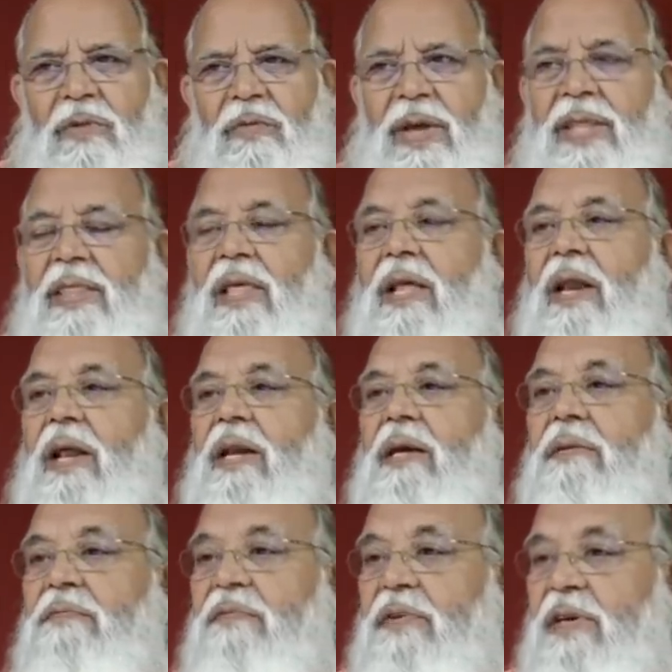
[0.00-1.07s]
When there are
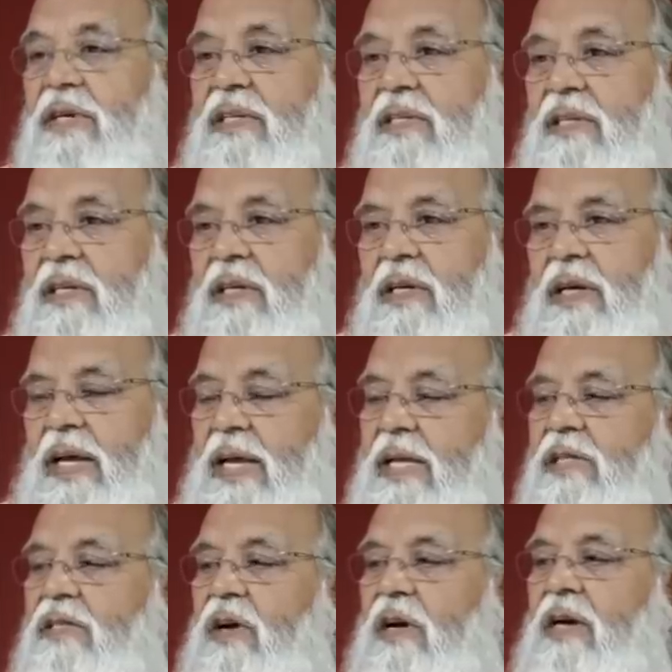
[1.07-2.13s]
comforts, he
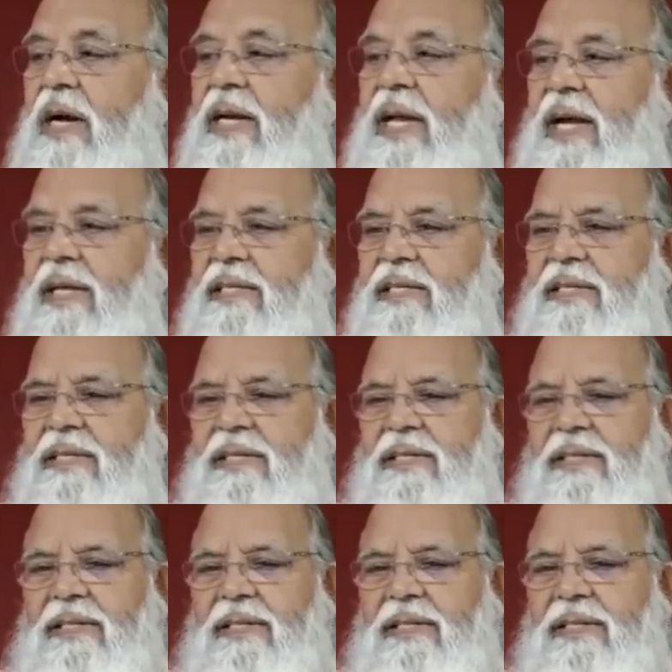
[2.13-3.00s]
is not attached.